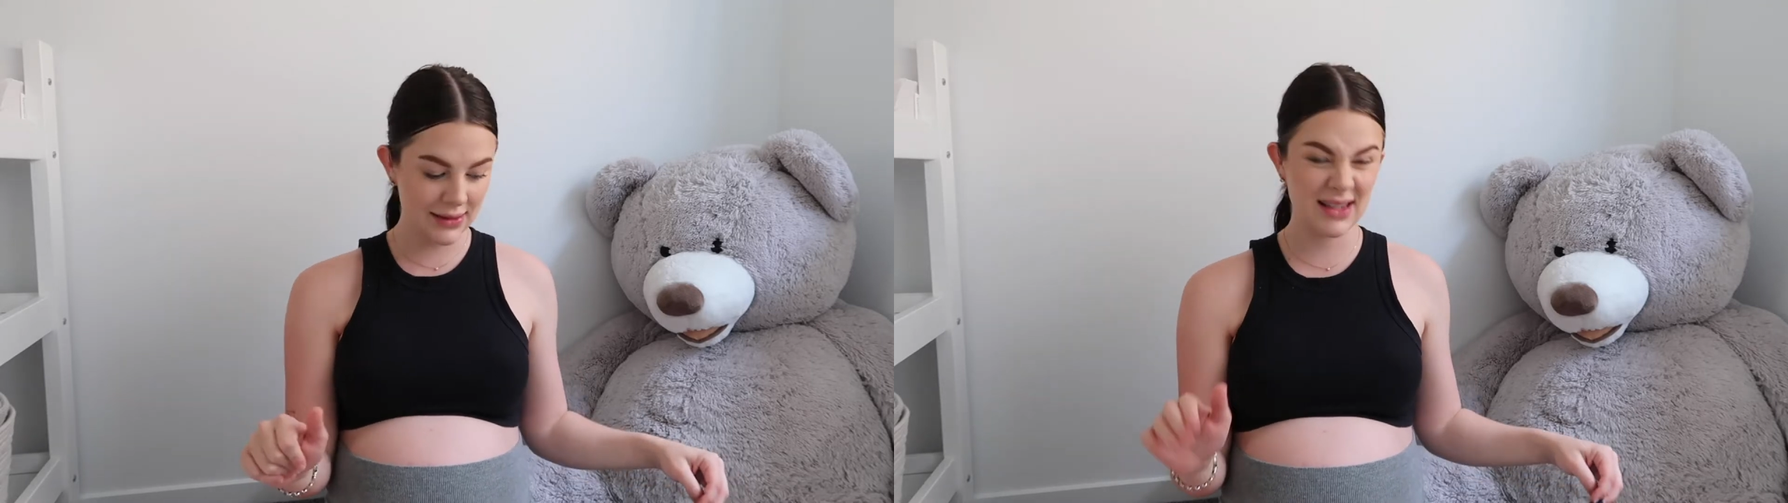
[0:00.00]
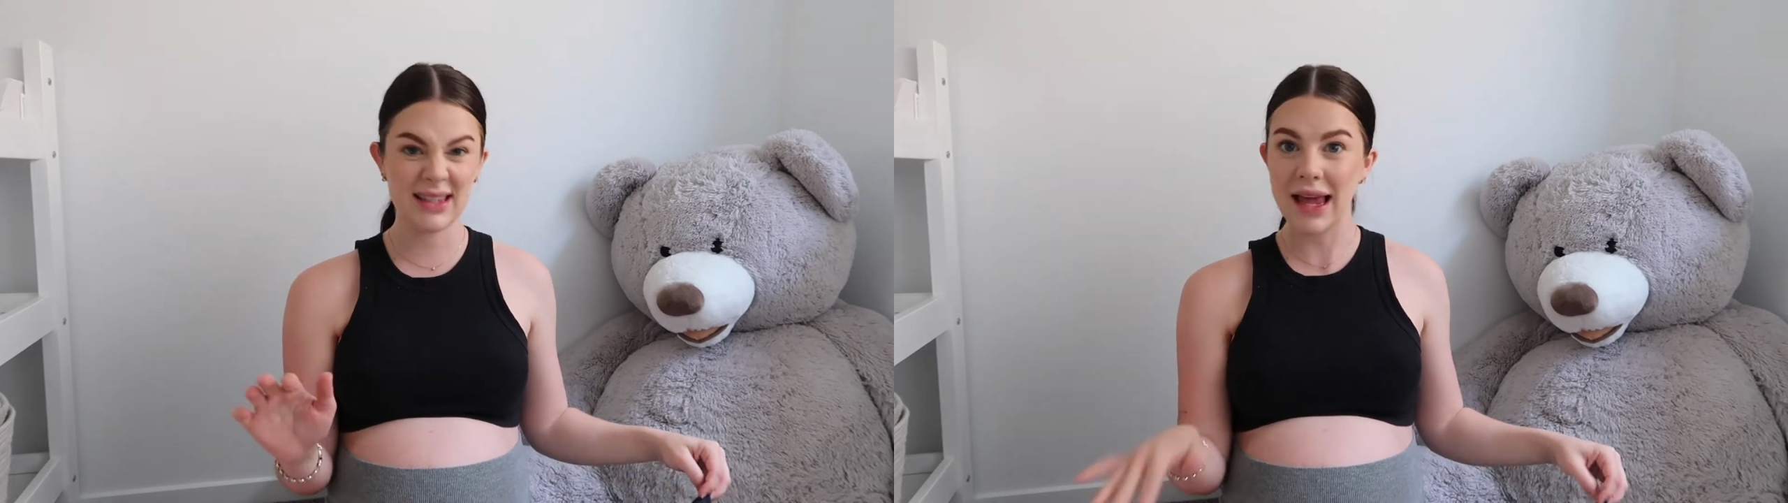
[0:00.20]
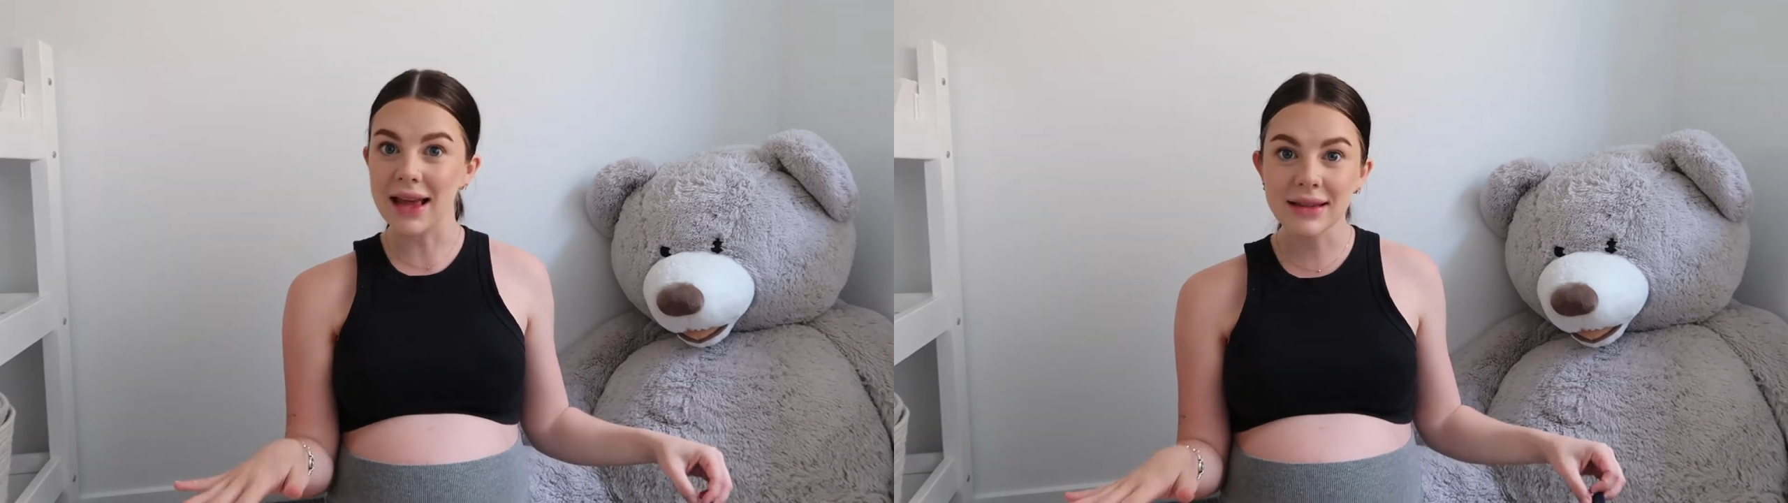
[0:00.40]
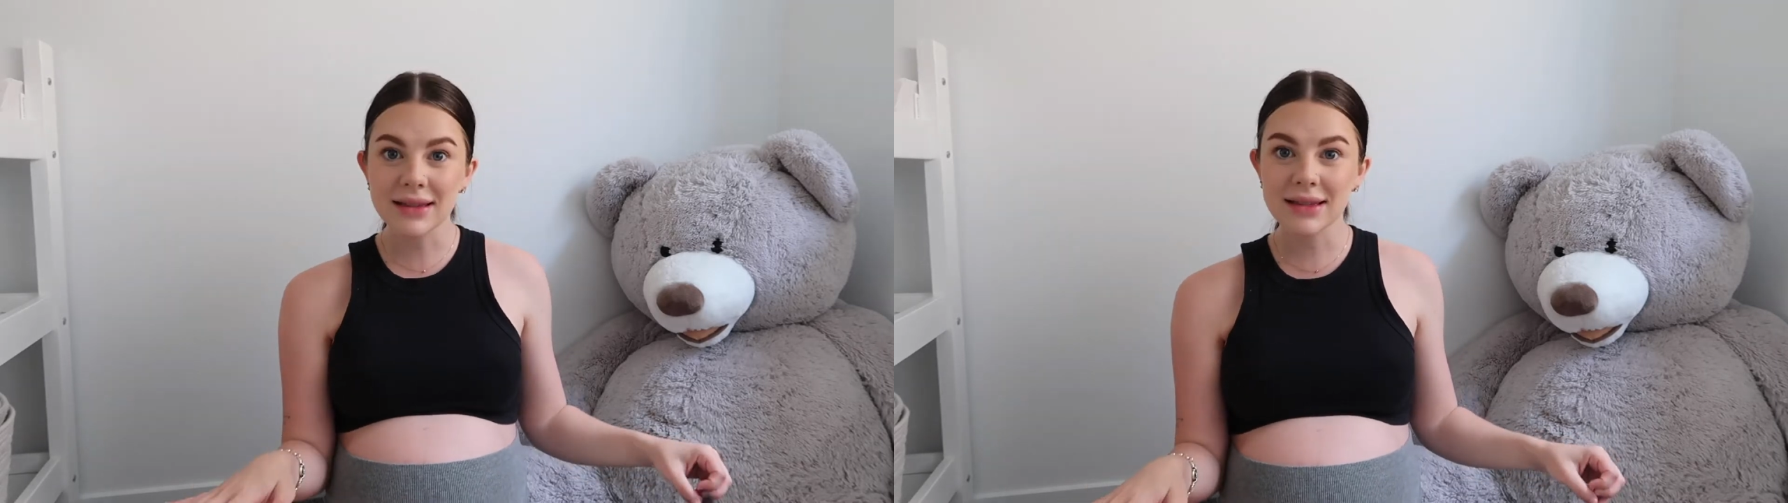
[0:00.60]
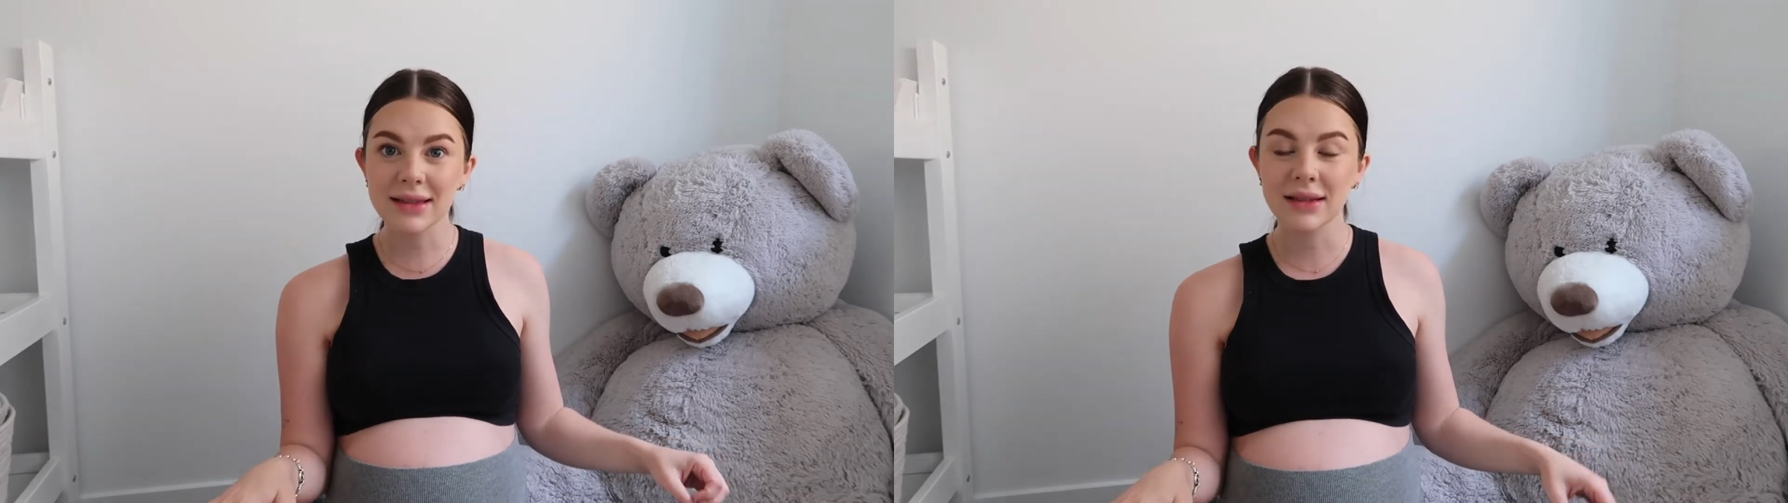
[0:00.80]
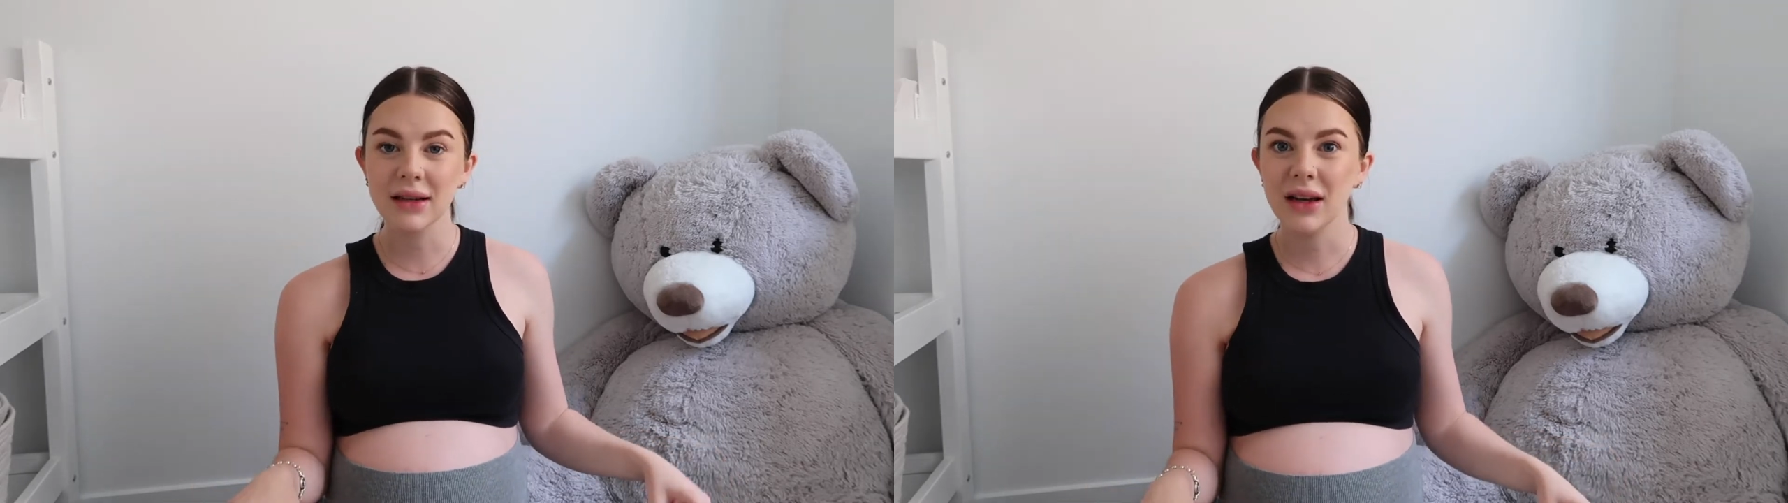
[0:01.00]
sets,